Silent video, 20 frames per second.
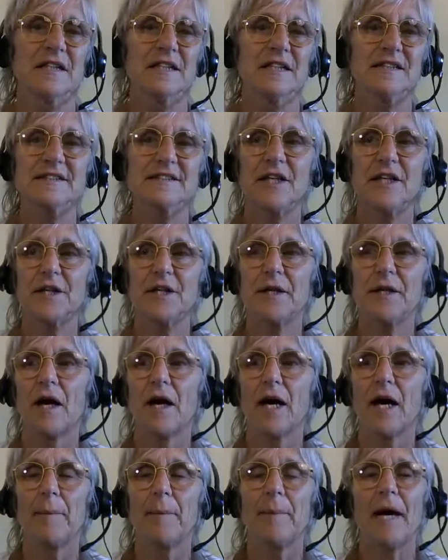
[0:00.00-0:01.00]
It's not
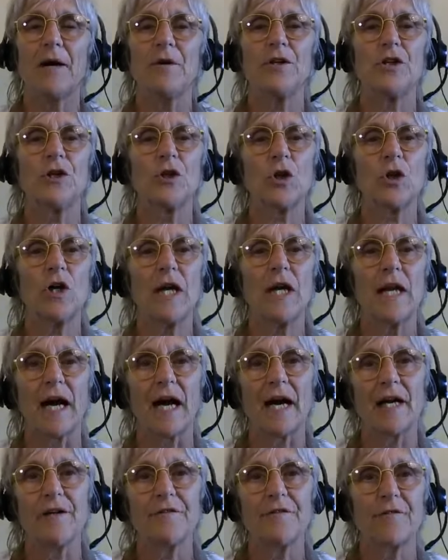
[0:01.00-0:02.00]
about your
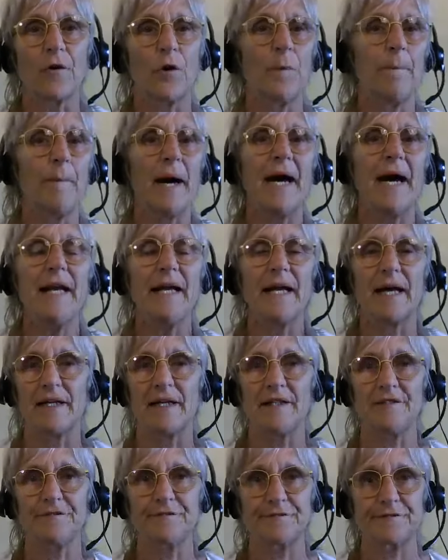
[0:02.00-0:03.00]
life or my
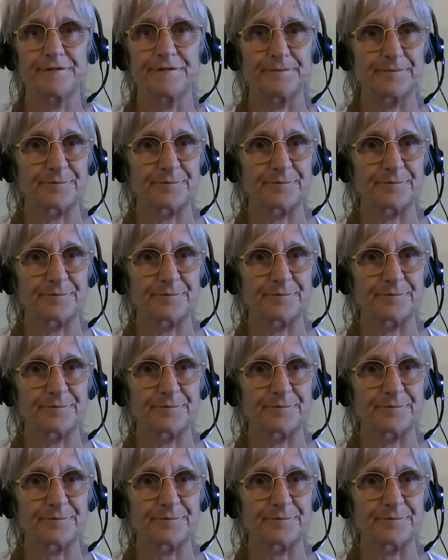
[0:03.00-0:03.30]
life.